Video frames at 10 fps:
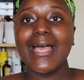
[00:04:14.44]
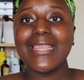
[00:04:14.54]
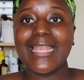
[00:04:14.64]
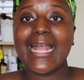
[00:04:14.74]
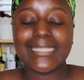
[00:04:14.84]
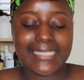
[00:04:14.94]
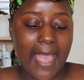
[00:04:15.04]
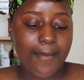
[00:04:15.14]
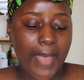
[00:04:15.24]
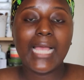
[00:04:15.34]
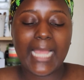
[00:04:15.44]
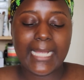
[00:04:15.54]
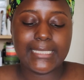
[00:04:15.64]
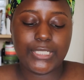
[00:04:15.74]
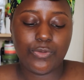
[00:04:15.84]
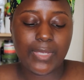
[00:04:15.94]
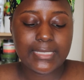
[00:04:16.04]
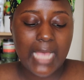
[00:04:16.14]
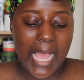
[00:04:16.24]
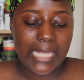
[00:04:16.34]
The next step I like to do
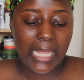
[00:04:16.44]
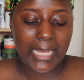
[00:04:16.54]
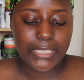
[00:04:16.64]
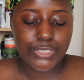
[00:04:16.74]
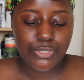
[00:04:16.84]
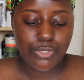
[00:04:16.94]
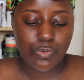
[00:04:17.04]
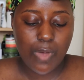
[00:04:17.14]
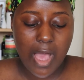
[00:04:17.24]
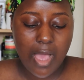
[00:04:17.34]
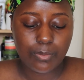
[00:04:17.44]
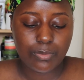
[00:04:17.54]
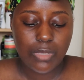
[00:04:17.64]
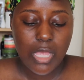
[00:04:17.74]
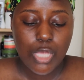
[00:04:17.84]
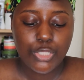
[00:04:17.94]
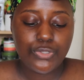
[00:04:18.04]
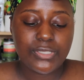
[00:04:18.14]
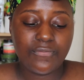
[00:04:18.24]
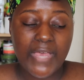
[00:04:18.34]
is I like to
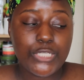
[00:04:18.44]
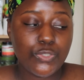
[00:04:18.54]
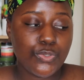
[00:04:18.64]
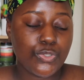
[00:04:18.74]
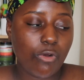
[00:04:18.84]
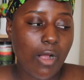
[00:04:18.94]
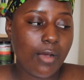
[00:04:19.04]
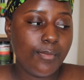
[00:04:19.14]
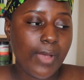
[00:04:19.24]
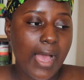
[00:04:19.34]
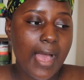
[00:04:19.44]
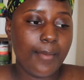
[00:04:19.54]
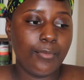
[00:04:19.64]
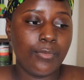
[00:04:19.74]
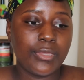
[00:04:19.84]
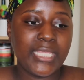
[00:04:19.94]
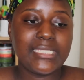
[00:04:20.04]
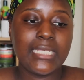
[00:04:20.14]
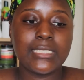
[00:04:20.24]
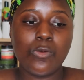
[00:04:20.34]
use a facial scrub.
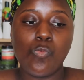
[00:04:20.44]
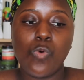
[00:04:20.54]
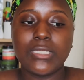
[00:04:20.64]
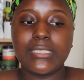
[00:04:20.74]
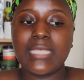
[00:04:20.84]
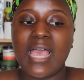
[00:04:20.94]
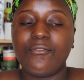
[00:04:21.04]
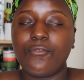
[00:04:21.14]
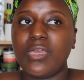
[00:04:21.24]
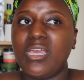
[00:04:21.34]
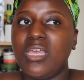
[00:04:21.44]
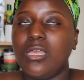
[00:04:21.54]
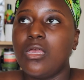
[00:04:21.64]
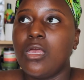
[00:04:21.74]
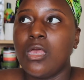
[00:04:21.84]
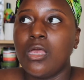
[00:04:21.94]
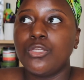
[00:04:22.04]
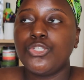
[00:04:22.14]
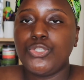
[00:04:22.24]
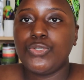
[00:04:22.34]
This is once every
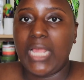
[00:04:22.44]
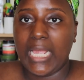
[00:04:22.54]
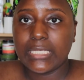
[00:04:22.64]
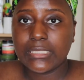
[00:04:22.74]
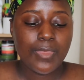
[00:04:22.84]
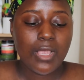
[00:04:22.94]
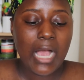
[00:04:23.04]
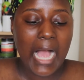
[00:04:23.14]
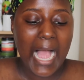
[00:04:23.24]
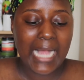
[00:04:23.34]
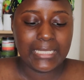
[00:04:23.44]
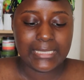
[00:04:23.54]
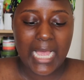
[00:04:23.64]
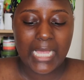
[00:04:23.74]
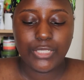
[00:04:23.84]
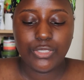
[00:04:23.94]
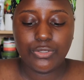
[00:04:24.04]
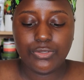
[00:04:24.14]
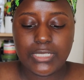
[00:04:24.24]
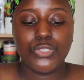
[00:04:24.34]
2 days. And I
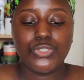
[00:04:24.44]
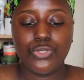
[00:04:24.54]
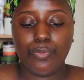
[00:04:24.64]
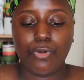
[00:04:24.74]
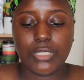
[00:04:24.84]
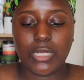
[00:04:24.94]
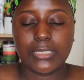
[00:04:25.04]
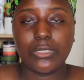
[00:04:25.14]
use these two products.